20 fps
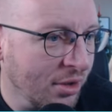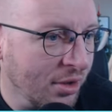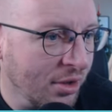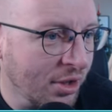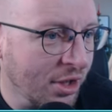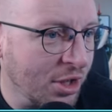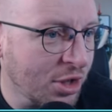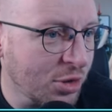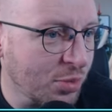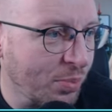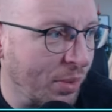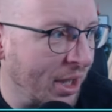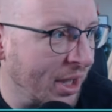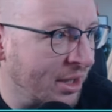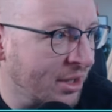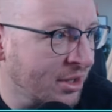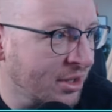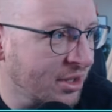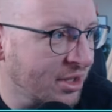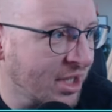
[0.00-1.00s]
They
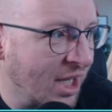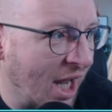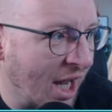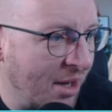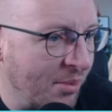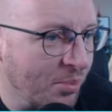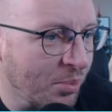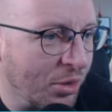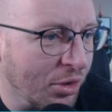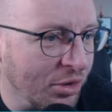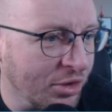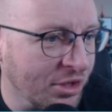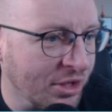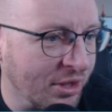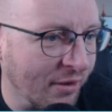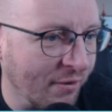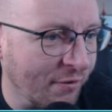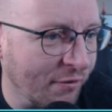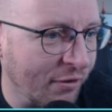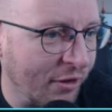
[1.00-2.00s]
spent
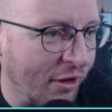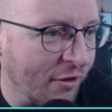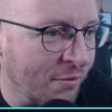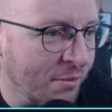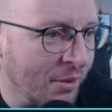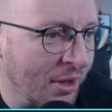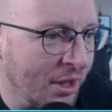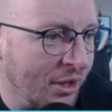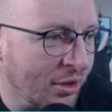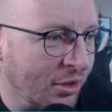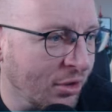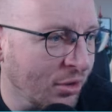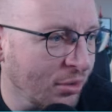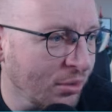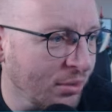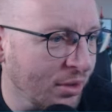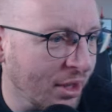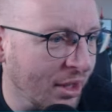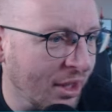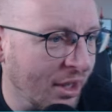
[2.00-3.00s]
10.75 million. Who
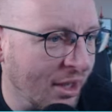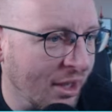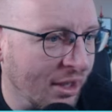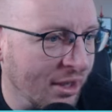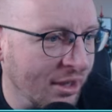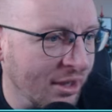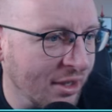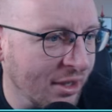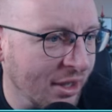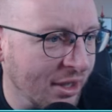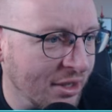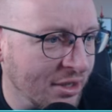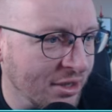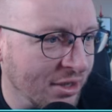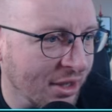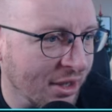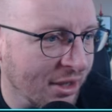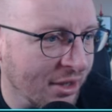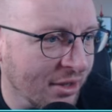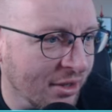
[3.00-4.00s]
the hell did they
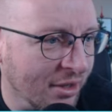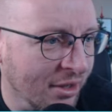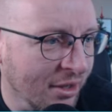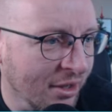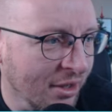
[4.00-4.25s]
sign?